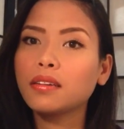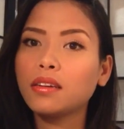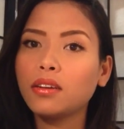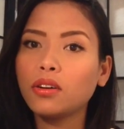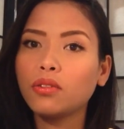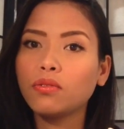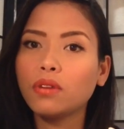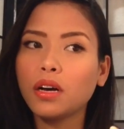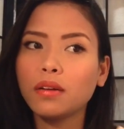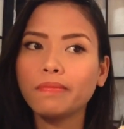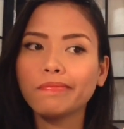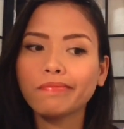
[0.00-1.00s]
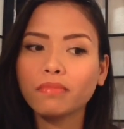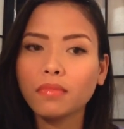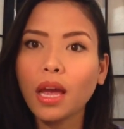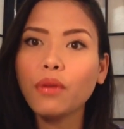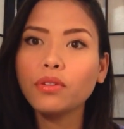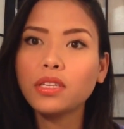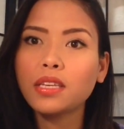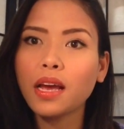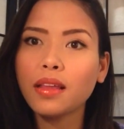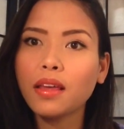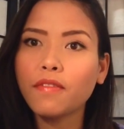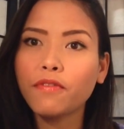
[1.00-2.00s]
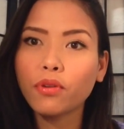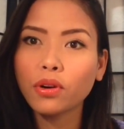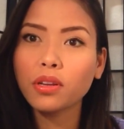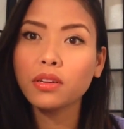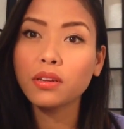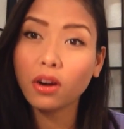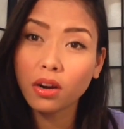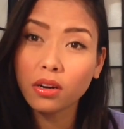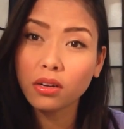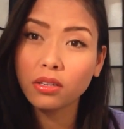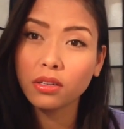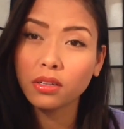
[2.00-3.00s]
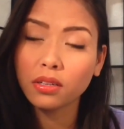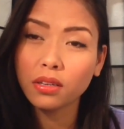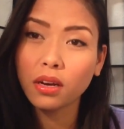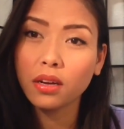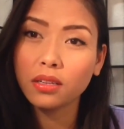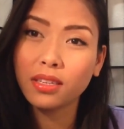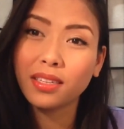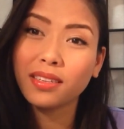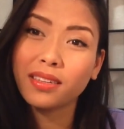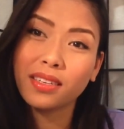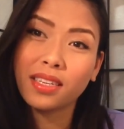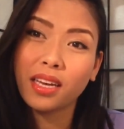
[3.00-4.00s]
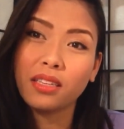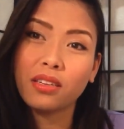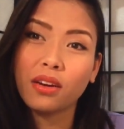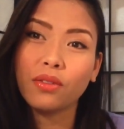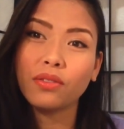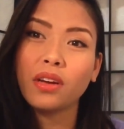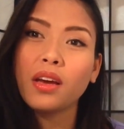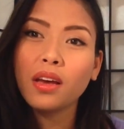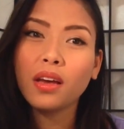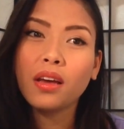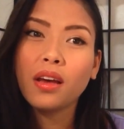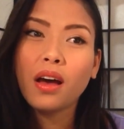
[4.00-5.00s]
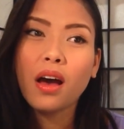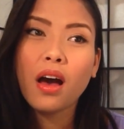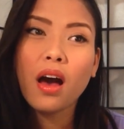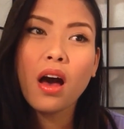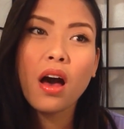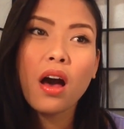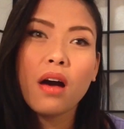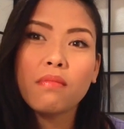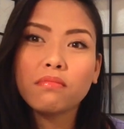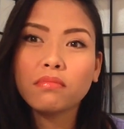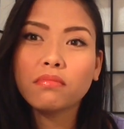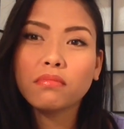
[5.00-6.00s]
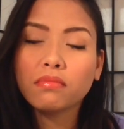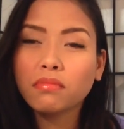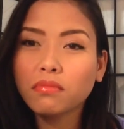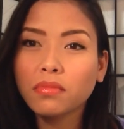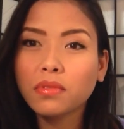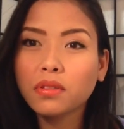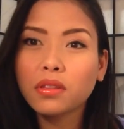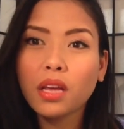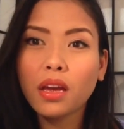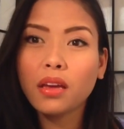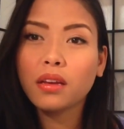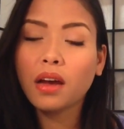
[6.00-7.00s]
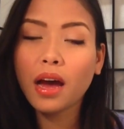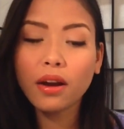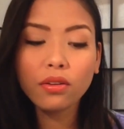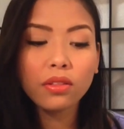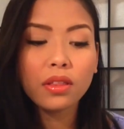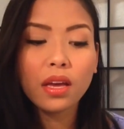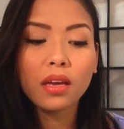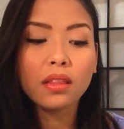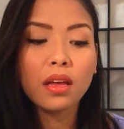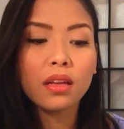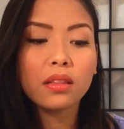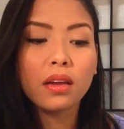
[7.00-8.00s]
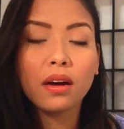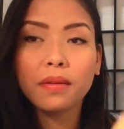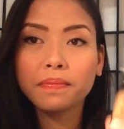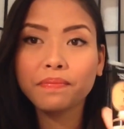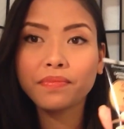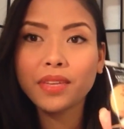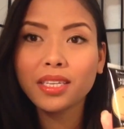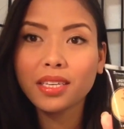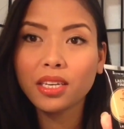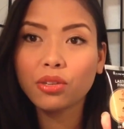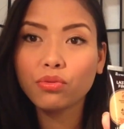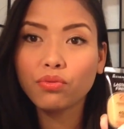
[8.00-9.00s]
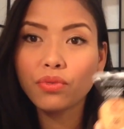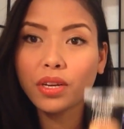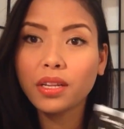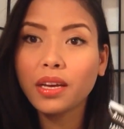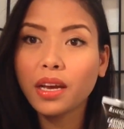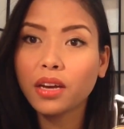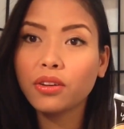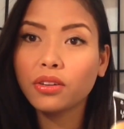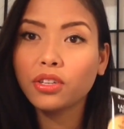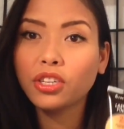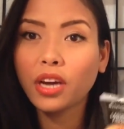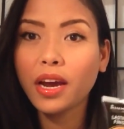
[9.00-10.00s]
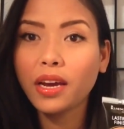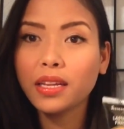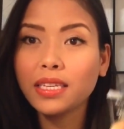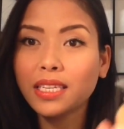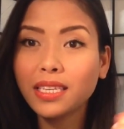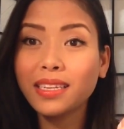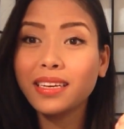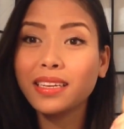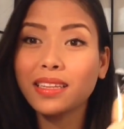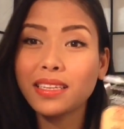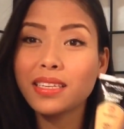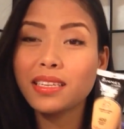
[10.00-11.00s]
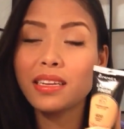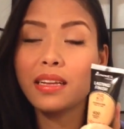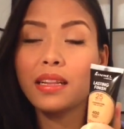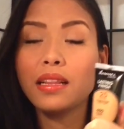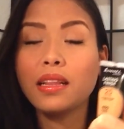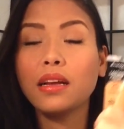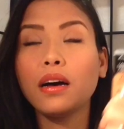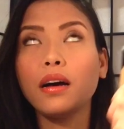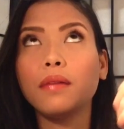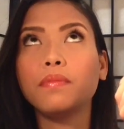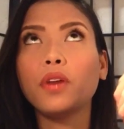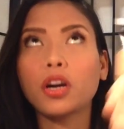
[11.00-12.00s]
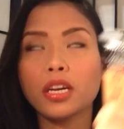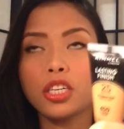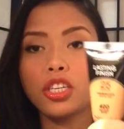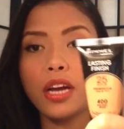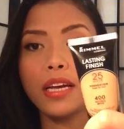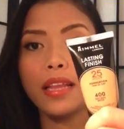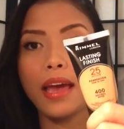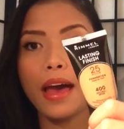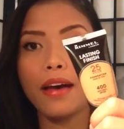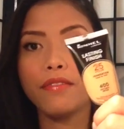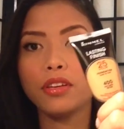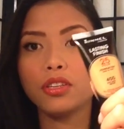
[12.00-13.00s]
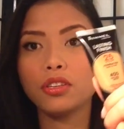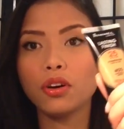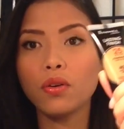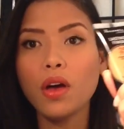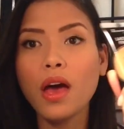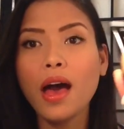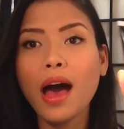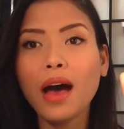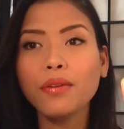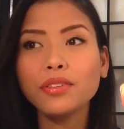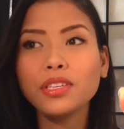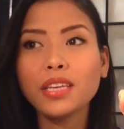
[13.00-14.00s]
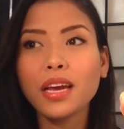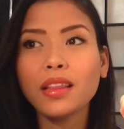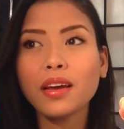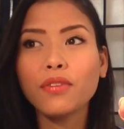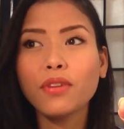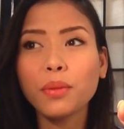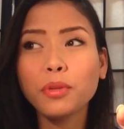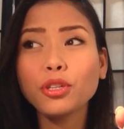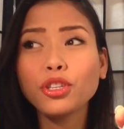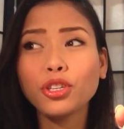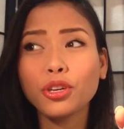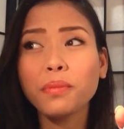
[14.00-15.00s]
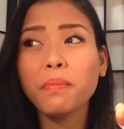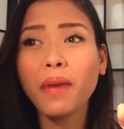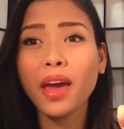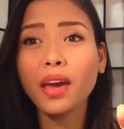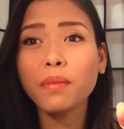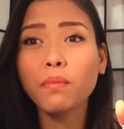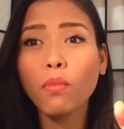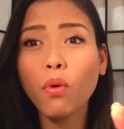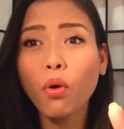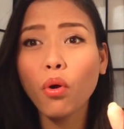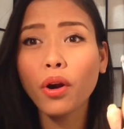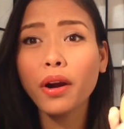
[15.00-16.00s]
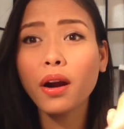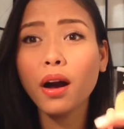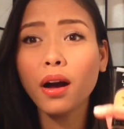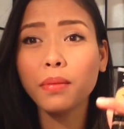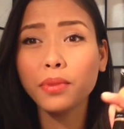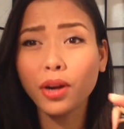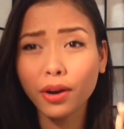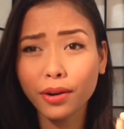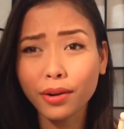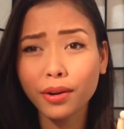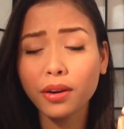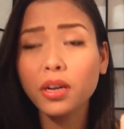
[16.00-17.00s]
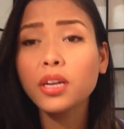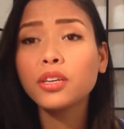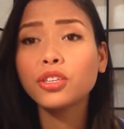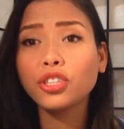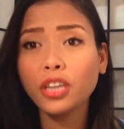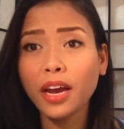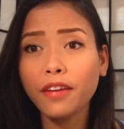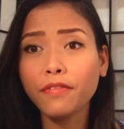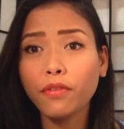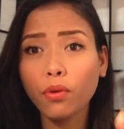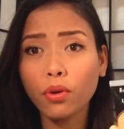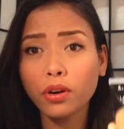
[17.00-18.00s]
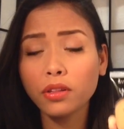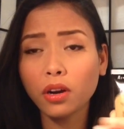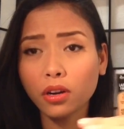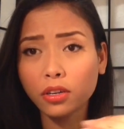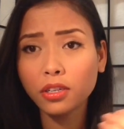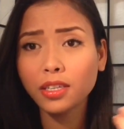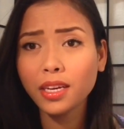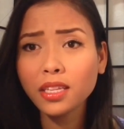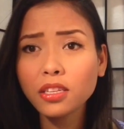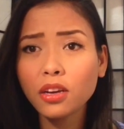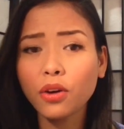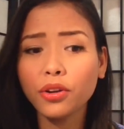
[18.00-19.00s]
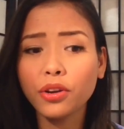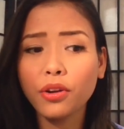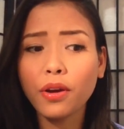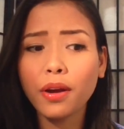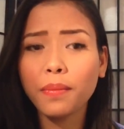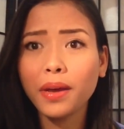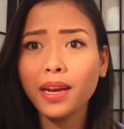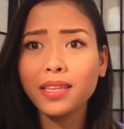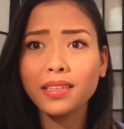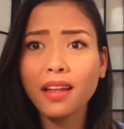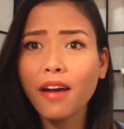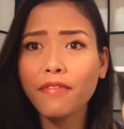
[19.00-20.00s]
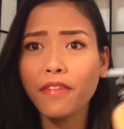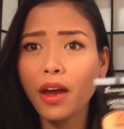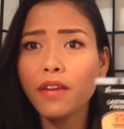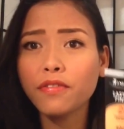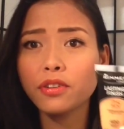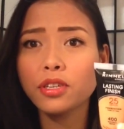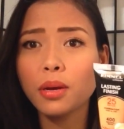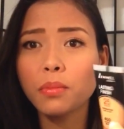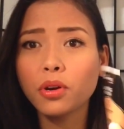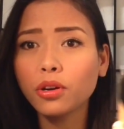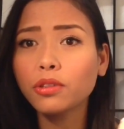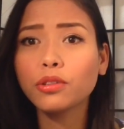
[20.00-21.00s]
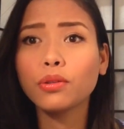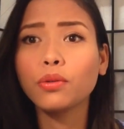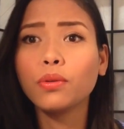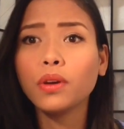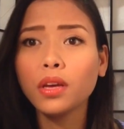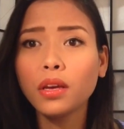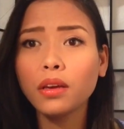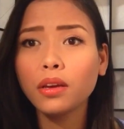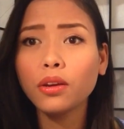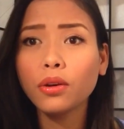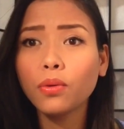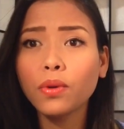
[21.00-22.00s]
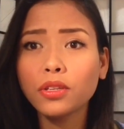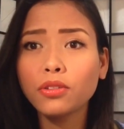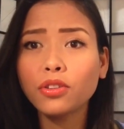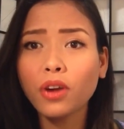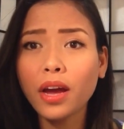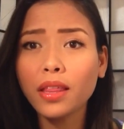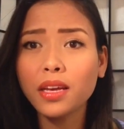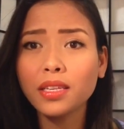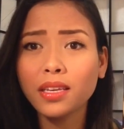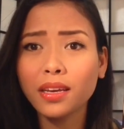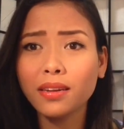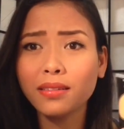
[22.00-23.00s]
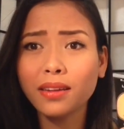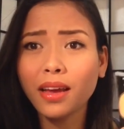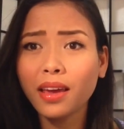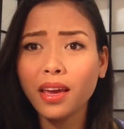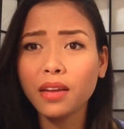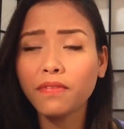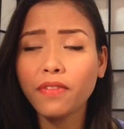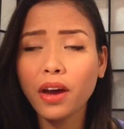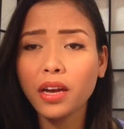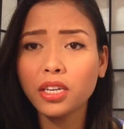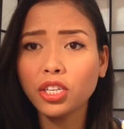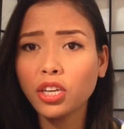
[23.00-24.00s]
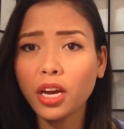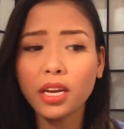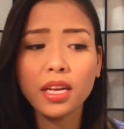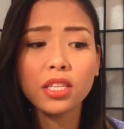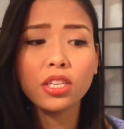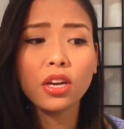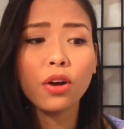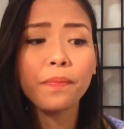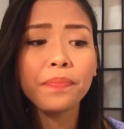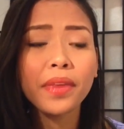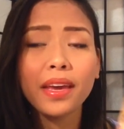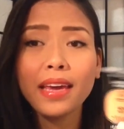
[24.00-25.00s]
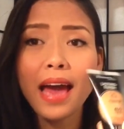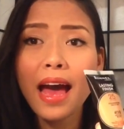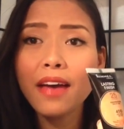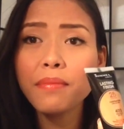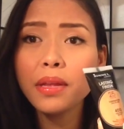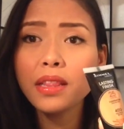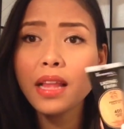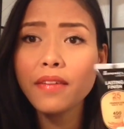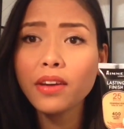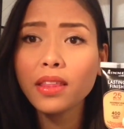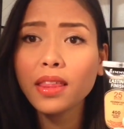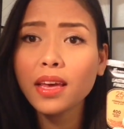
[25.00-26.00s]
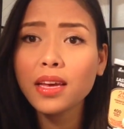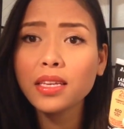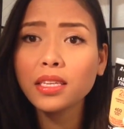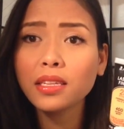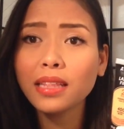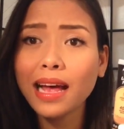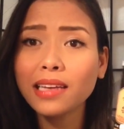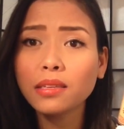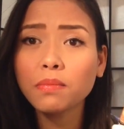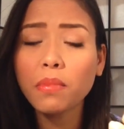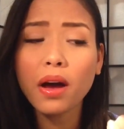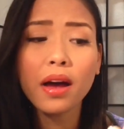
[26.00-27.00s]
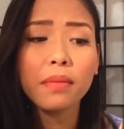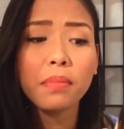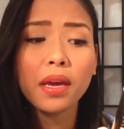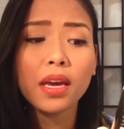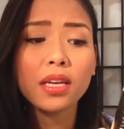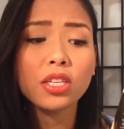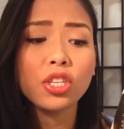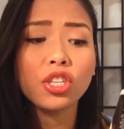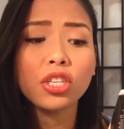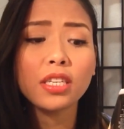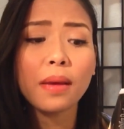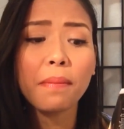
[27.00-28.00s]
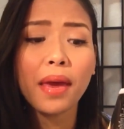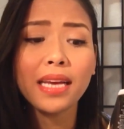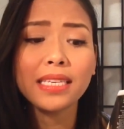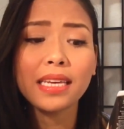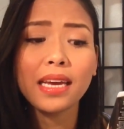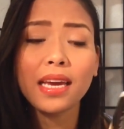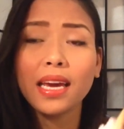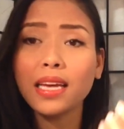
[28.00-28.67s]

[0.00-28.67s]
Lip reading: I would say that for the darker skin tone, I don't think that this is really a good shade. This is the darkest shade they have, and so I would say that Rimmel should make more darker shade for darker skin tone, you know what I mean. It's not fair for some girls who who want to try this and they can't find a shade. And so yeah, I have been loving this last month because it's just amazing.